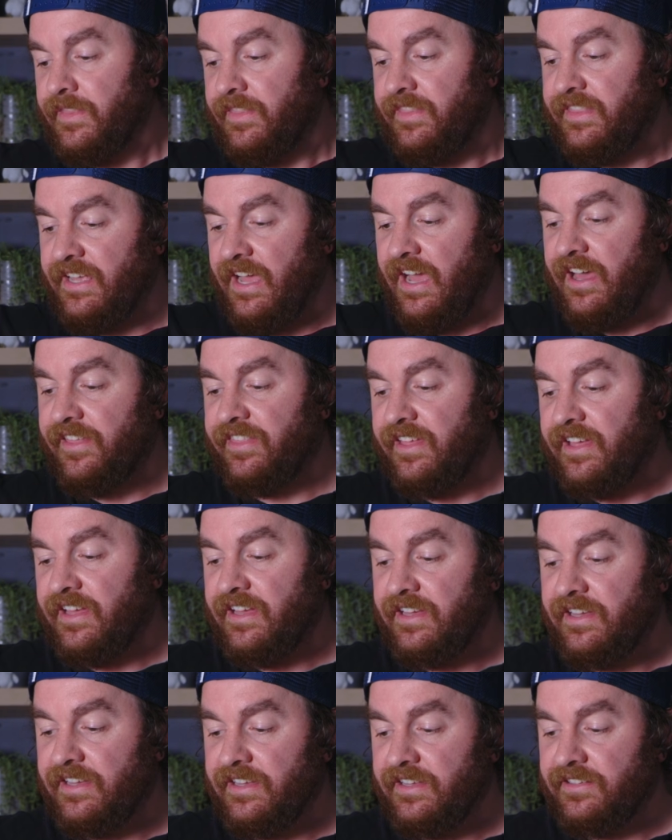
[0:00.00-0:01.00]
The
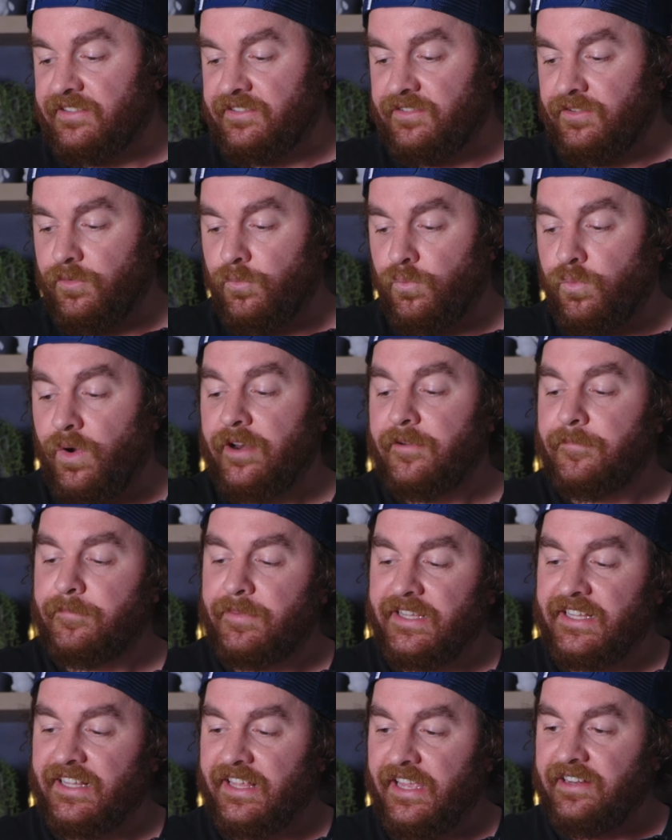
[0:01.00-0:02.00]
other
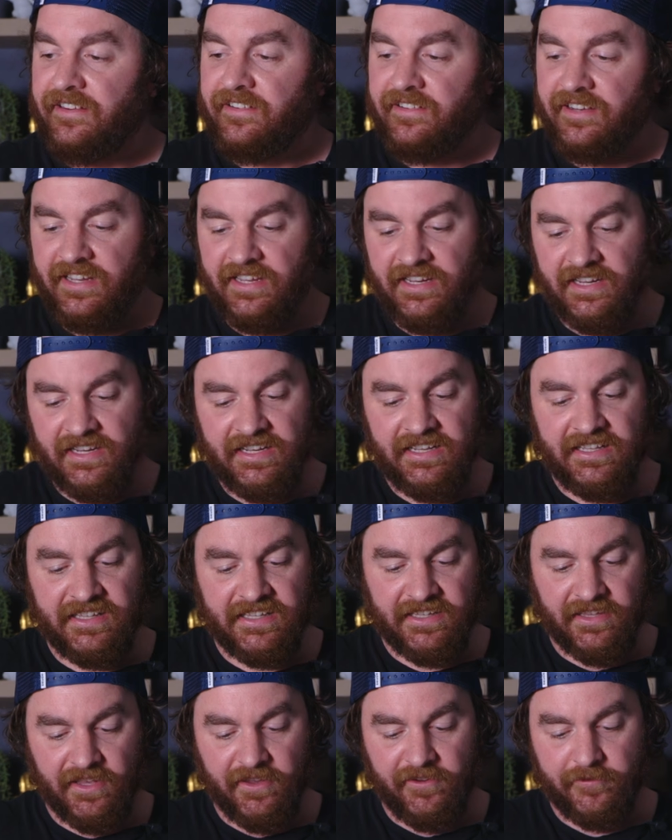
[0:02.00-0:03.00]
1%
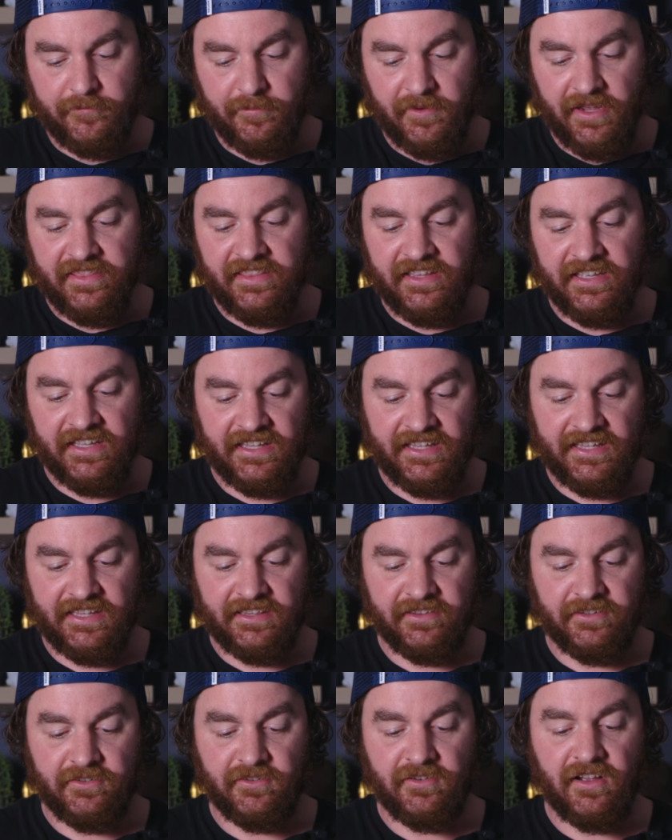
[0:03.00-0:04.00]
is served by this
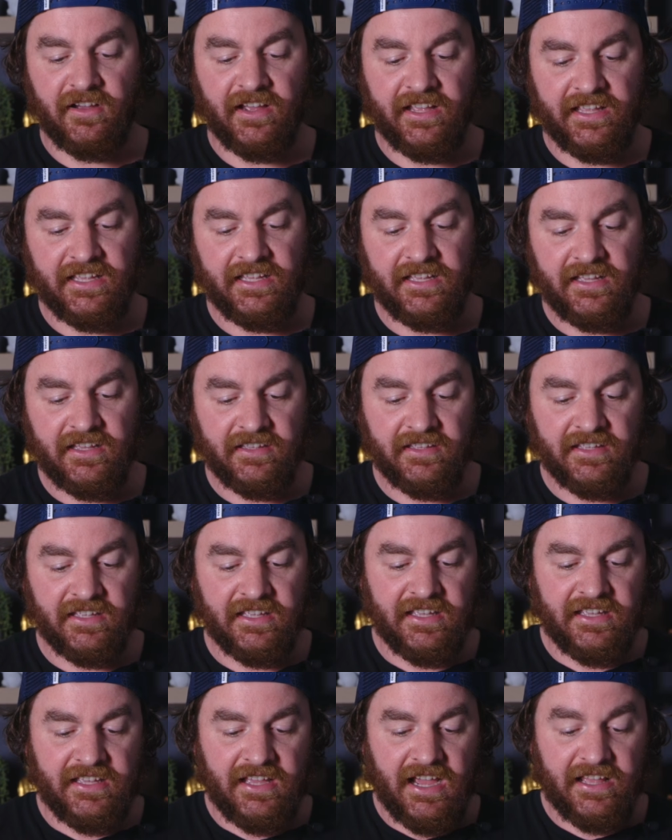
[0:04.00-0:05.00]
little guy here,
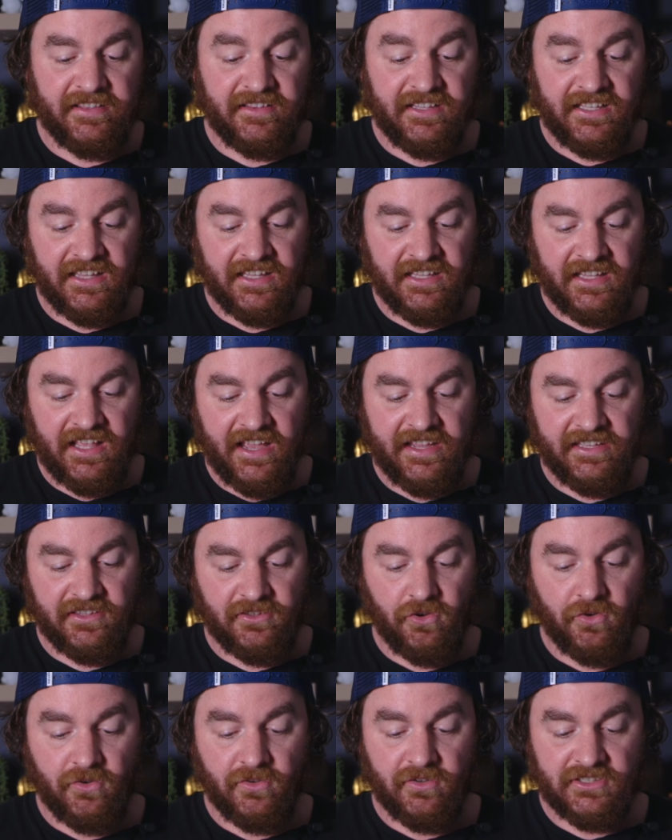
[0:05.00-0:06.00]
and this is a
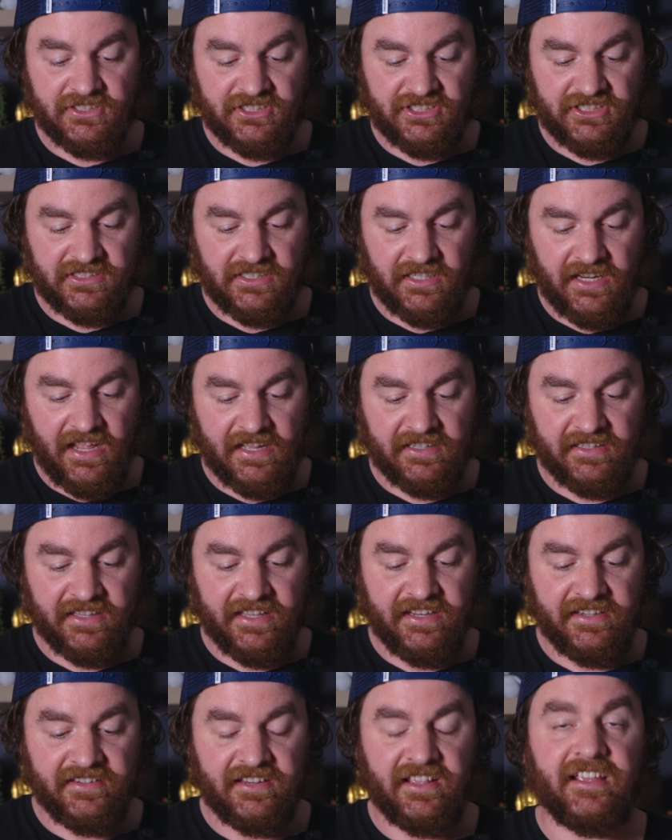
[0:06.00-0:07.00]
Torch
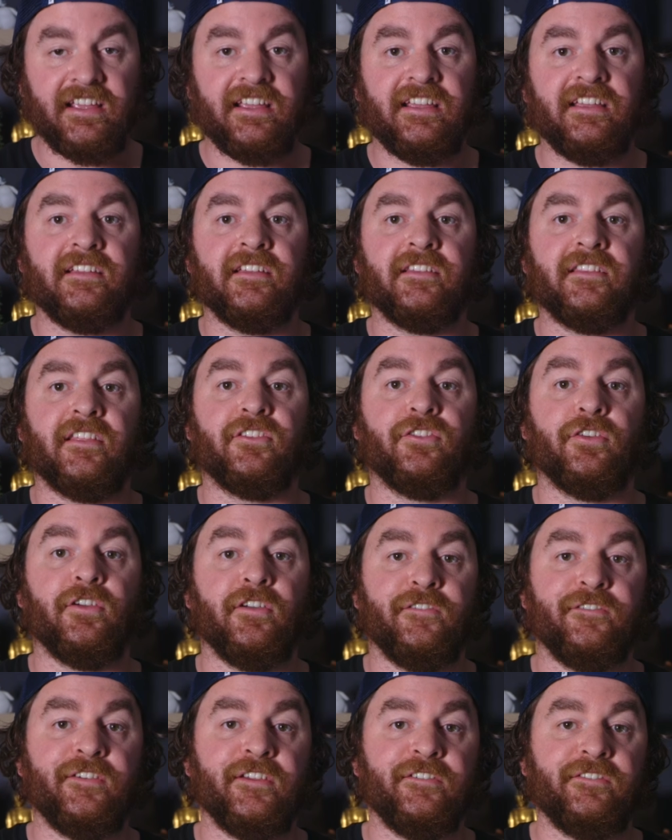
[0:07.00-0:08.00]
LED, the
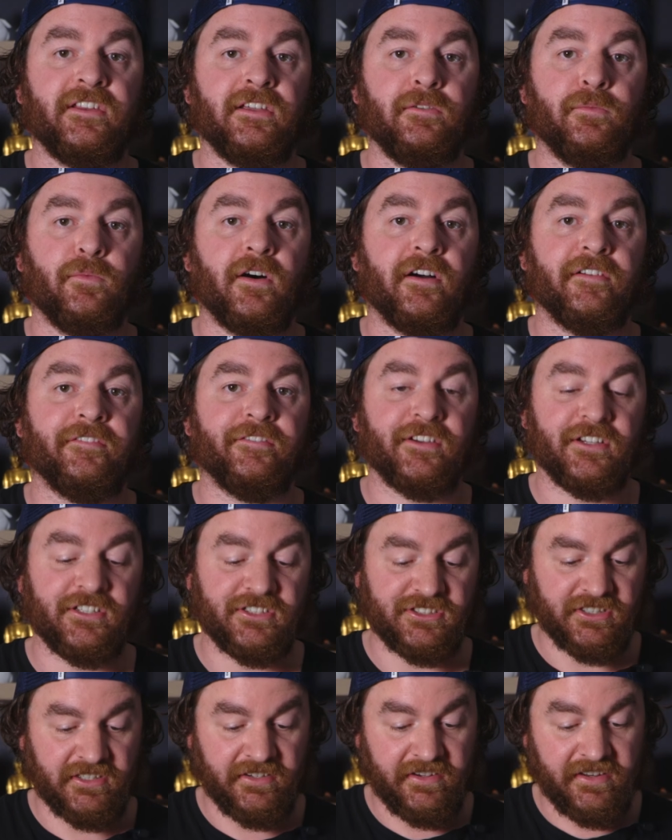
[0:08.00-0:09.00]
250 watt
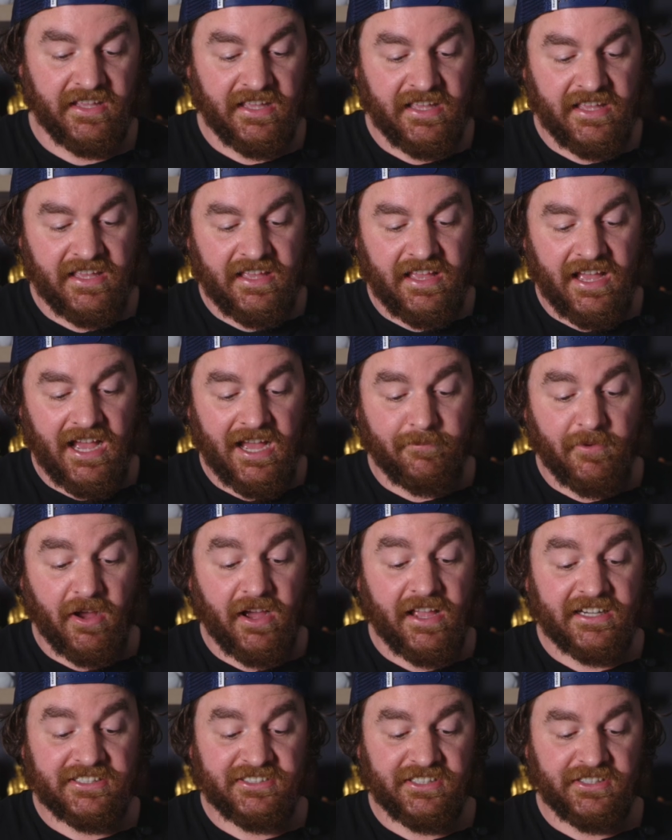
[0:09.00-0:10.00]
version.
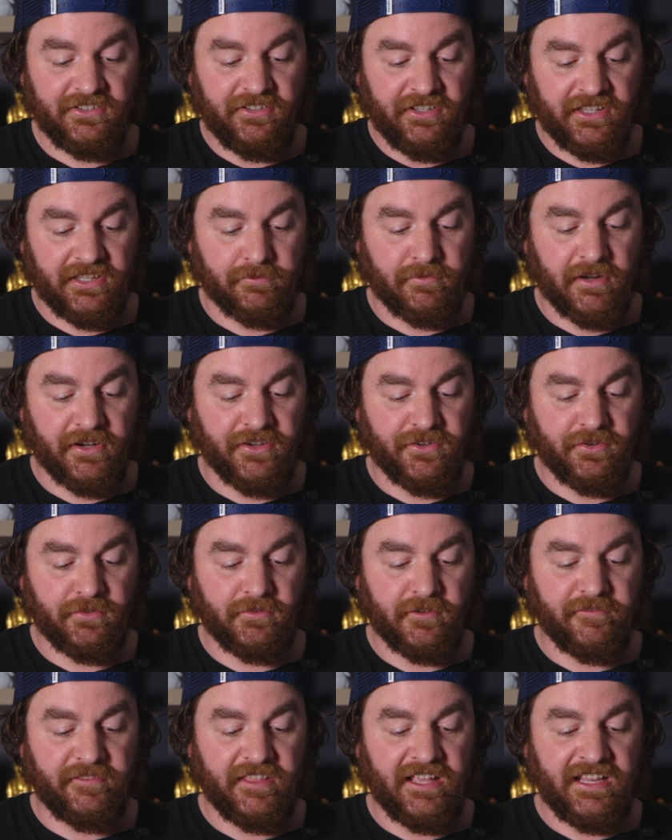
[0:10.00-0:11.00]
I actually used to run
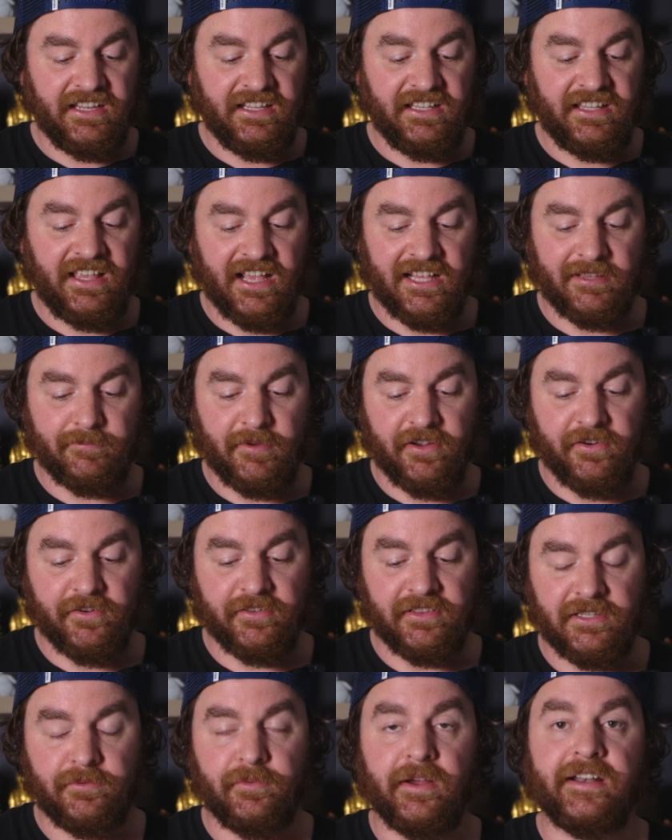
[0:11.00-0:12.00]
2 of these as my
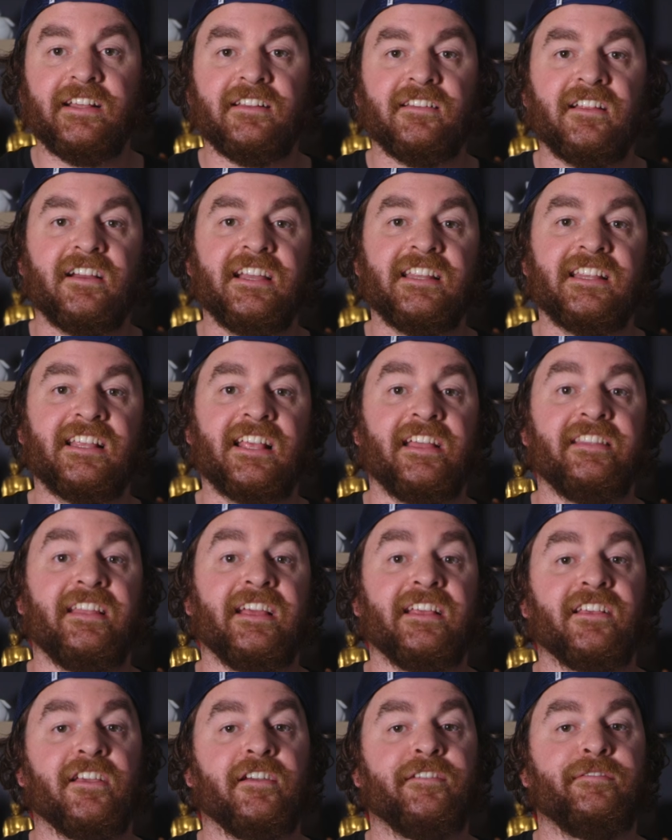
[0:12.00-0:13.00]
only wedding lights, and
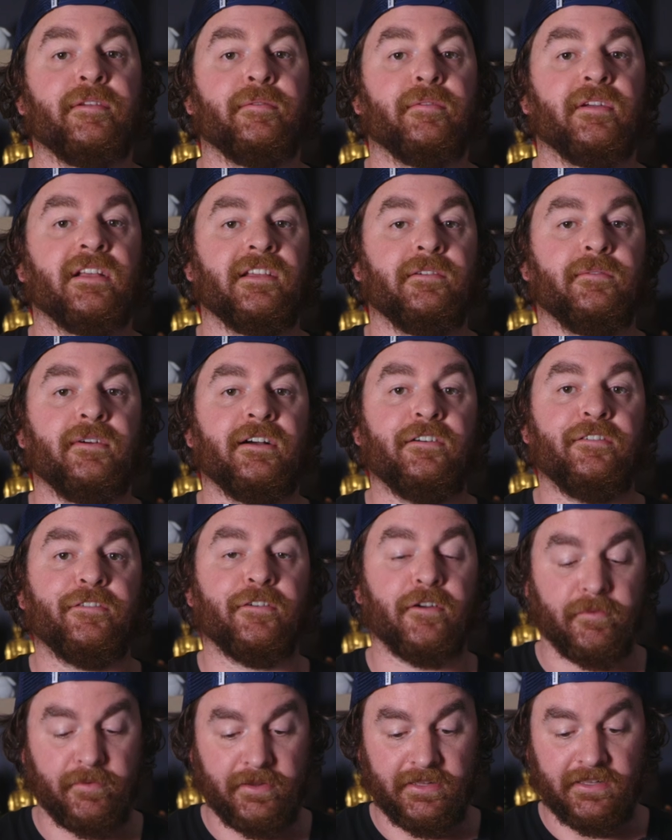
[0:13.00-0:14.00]
they served me really well
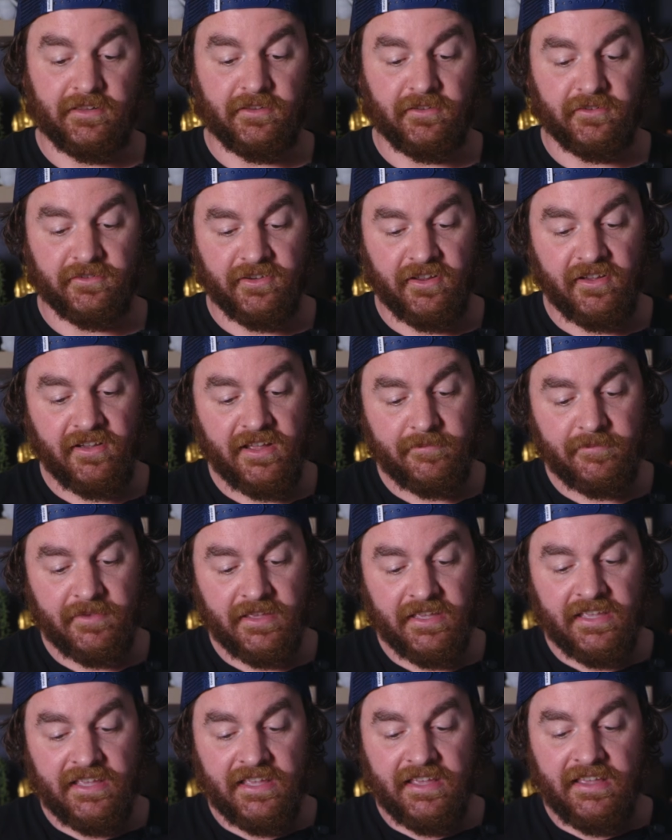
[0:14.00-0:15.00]
for a really long time.